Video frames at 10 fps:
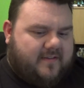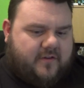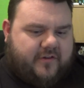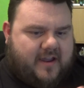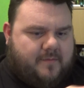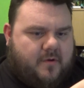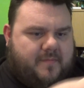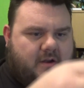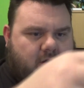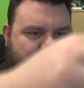as the chamber
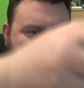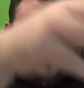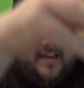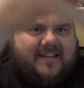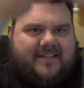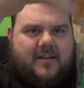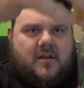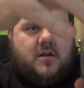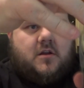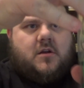because of this
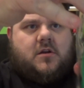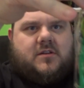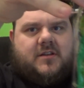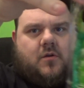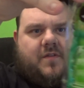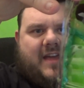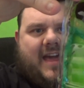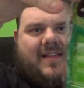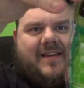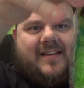so the
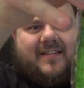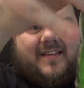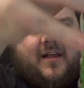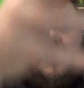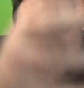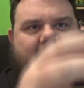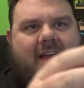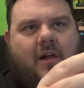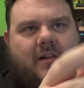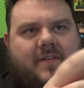alien itself is
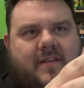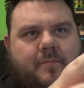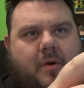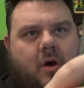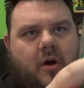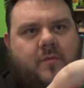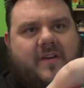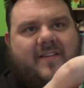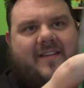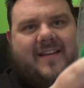held in this pod
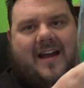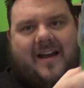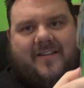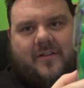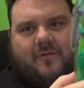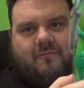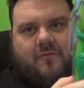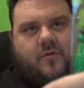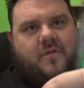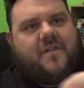which is attached to the
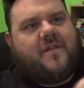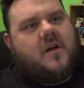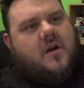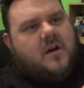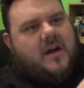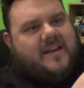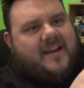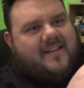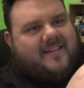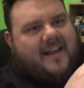roof and you
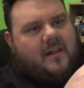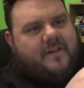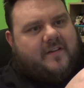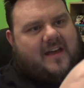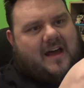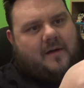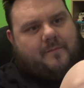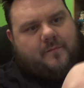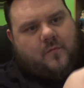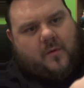can salvage that.
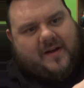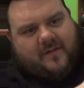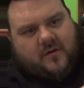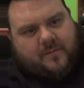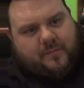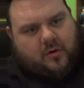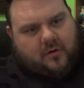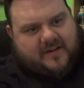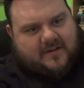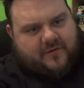All we have to do is pull
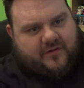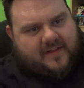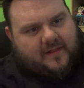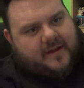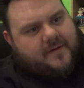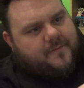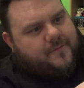this off gently